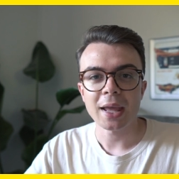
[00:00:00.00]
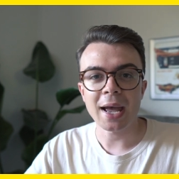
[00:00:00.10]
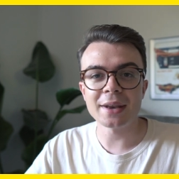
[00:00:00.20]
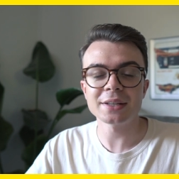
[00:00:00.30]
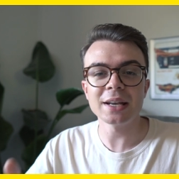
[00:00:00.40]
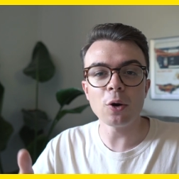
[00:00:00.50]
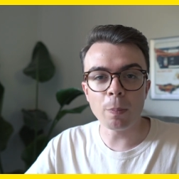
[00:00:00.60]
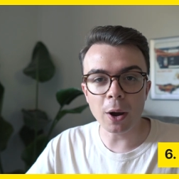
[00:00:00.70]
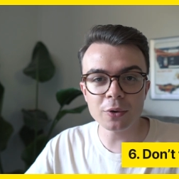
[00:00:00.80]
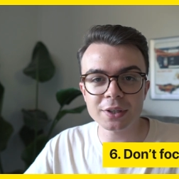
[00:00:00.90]
And as a little
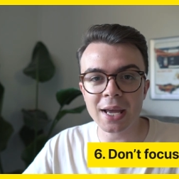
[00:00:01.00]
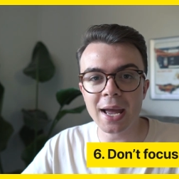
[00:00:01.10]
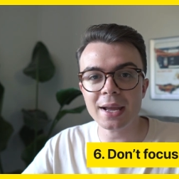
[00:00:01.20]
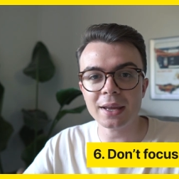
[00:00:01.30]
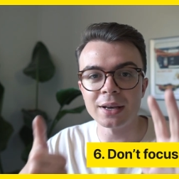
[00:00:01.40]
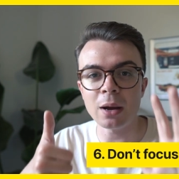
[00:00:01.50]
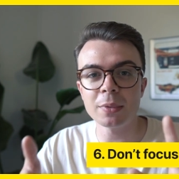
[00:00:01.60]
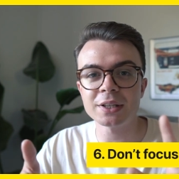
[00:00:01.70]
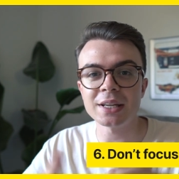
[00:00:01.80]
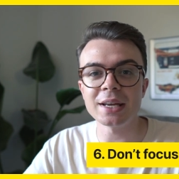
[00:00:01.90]
bonus hack,
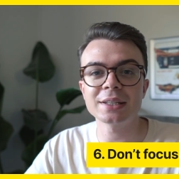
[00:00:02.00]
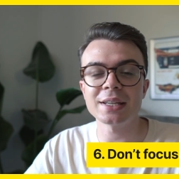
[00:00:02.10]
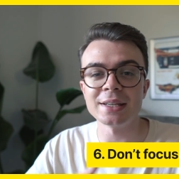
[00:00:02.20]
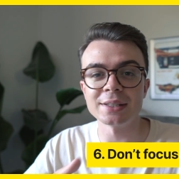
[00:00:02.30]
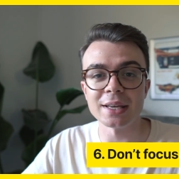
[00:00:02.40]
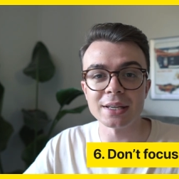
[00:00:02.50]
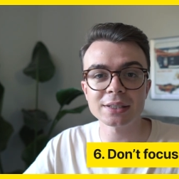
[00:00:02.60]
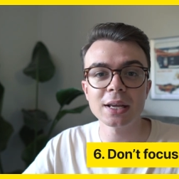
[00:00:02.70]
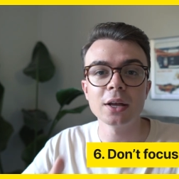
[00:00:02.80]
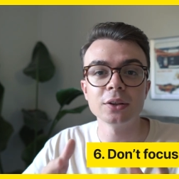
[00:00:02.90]
number 6 is
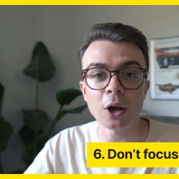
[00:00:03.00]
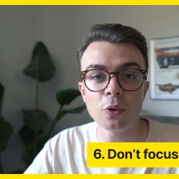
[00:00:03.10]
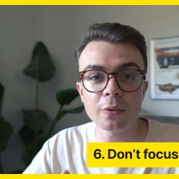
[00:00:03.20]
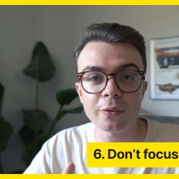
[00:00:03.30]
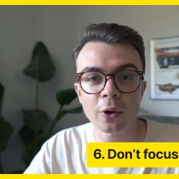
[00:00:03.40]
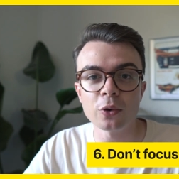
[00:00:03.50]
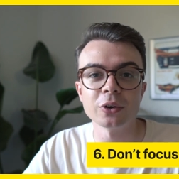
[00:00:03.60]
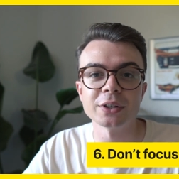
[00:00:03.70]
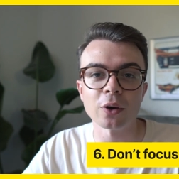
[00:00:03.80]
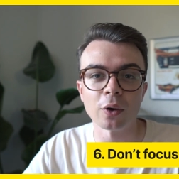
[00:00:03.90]
this: don't
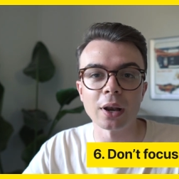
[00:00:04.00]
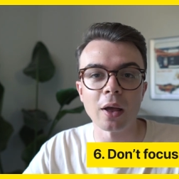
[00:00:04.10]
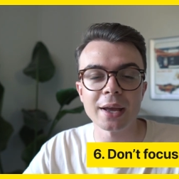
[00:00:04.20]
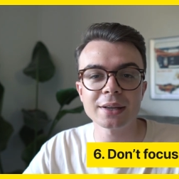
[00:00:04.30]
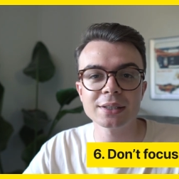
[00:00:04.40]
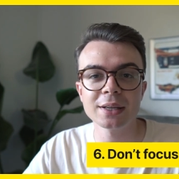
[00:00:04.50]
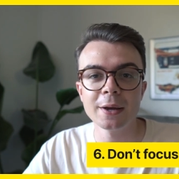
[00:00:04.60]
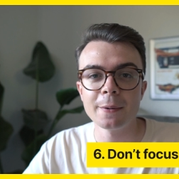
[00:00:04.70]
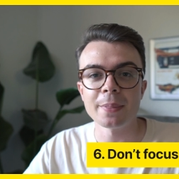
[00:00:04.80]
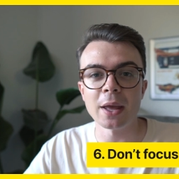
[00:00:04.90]
focus on likes.
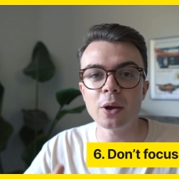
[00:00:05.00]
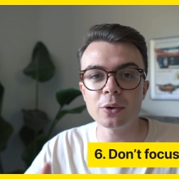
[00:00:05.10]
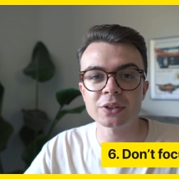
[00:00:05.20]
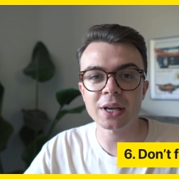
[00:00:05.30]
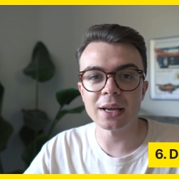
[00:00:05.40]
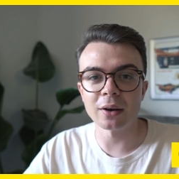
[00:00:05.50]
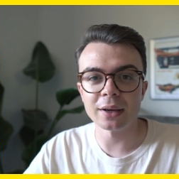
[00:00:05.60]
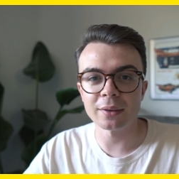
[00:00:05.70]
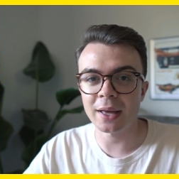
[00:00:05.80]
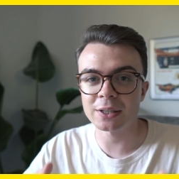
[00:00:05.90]
Now I know what you're saying,
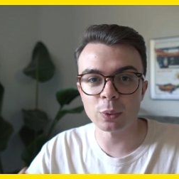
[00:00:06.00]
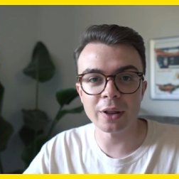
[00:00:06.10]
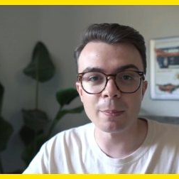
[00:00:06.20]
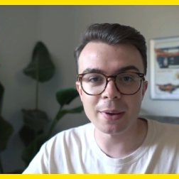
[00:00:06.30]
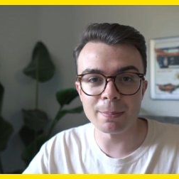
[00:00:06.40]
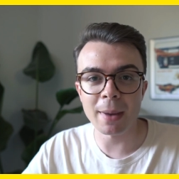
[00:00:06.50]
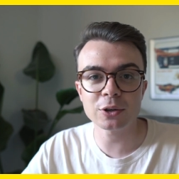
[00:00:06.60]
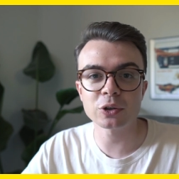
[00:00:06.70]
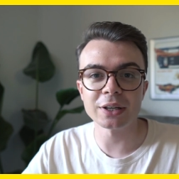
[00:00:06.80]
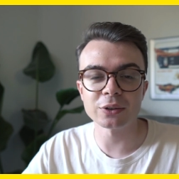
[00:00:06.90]
like that's one of the big
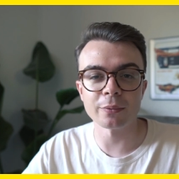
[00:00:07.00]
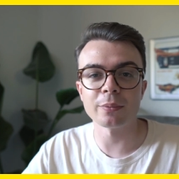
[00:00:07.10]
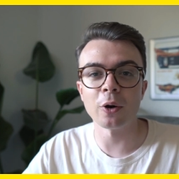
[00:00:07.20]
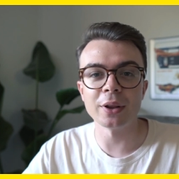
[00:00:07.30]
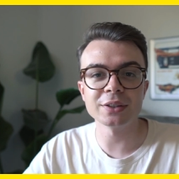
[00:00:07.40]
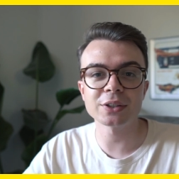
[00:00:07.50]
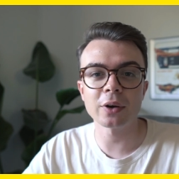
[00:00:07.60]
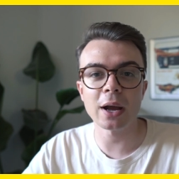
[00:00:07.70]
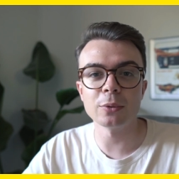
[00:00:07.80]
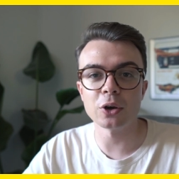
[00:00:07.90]
metrics on
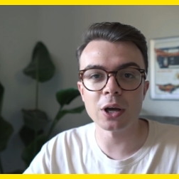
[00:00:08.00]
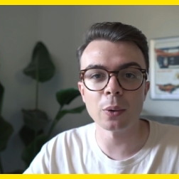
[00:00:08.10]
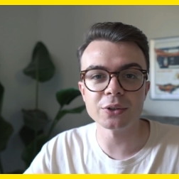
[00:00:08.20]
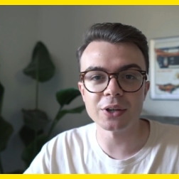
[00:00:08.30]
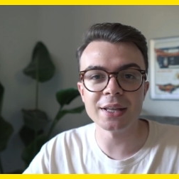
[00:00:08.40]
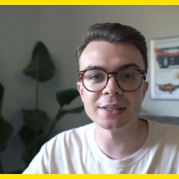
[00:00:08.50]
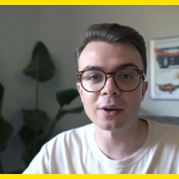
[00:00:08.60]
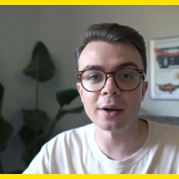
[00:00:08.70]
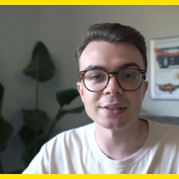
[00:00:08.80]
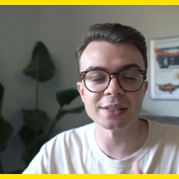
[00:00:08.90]
Instagram. You can go onto your
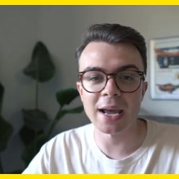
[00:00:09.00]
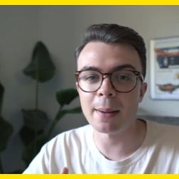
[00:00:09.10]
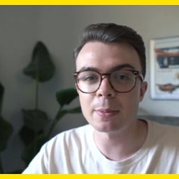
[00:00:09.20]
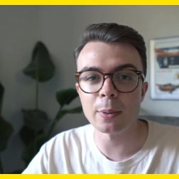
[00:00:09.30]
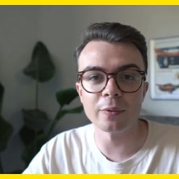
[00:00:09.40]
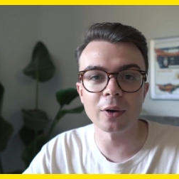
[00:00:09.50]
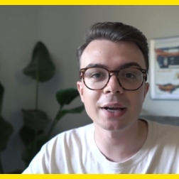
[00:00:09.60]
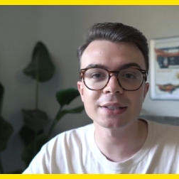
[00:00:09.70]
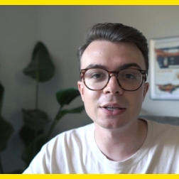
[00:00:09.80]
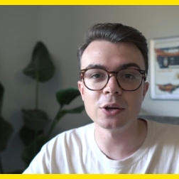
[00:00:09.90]
insights and see how many people have liked it.